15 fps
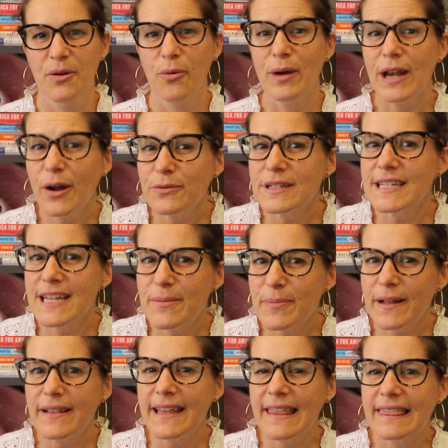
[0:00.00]
We don't
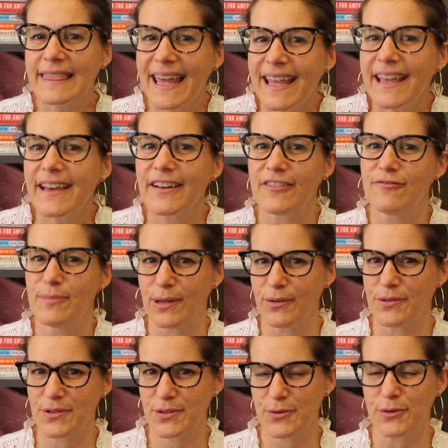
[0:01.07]
typically think of
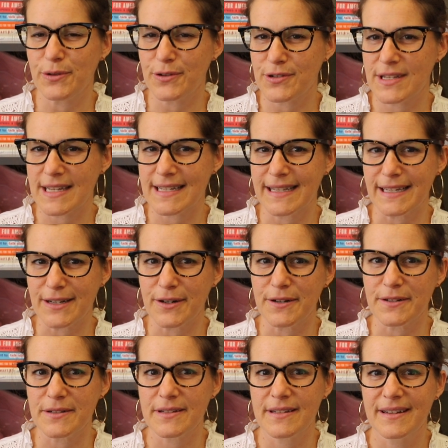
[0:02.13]
middle schoolers as
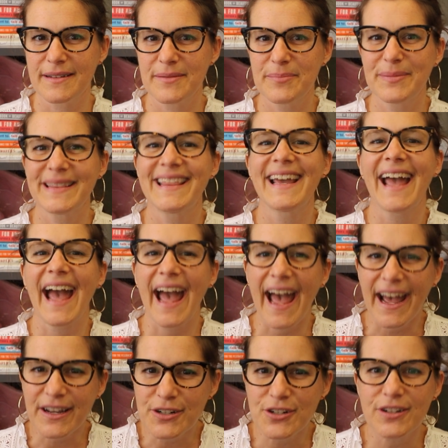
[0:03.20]
leaders, but they
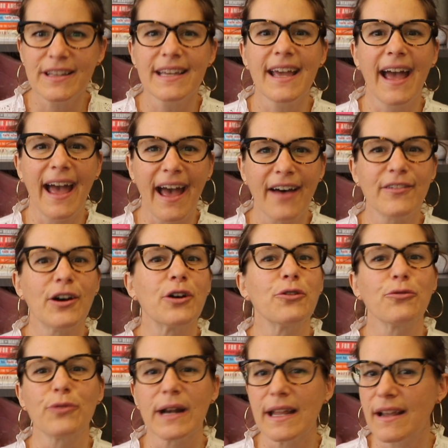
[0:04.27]
actually have a
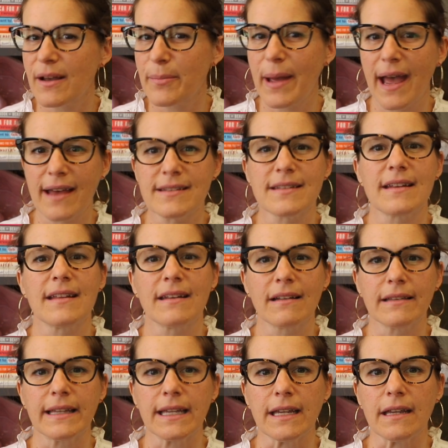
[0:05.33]
great capacity to
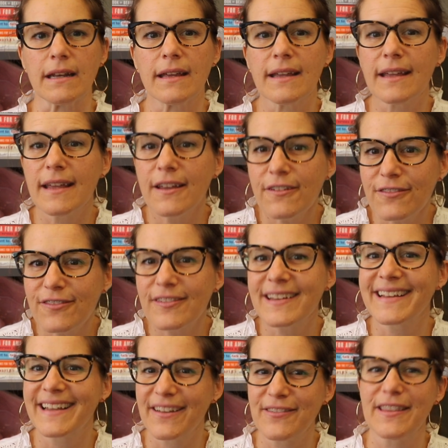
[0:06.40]
lead,
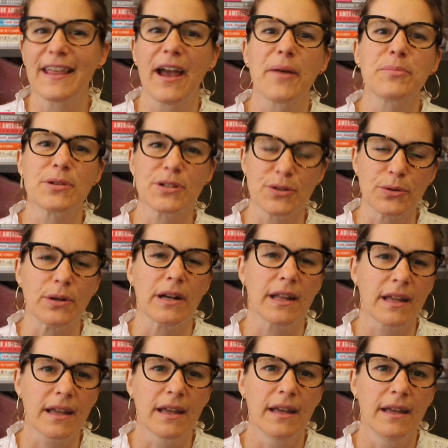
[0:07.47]
if given the
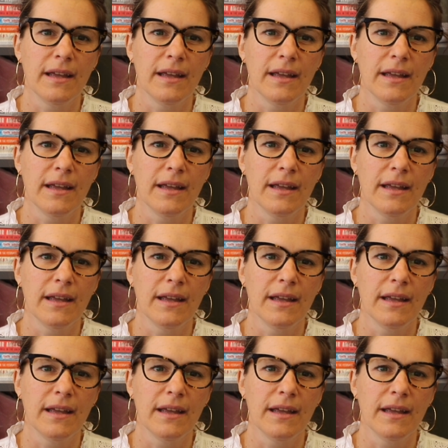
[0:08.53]
opportunity.